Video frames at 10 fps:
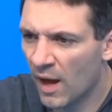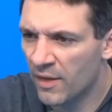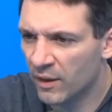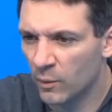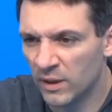
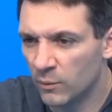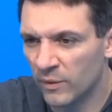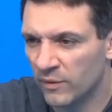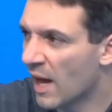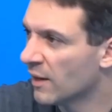I think
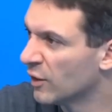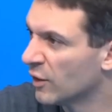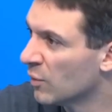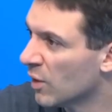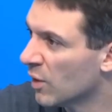we've
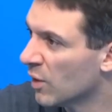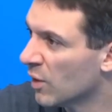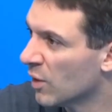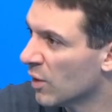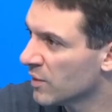gotten good ones
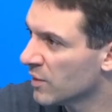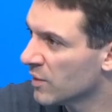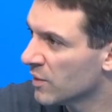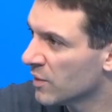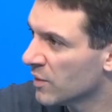
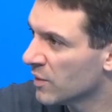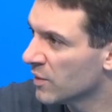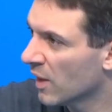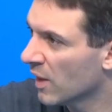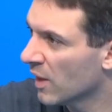
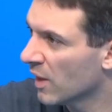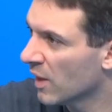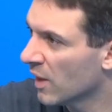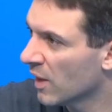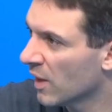the last
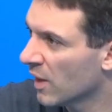couple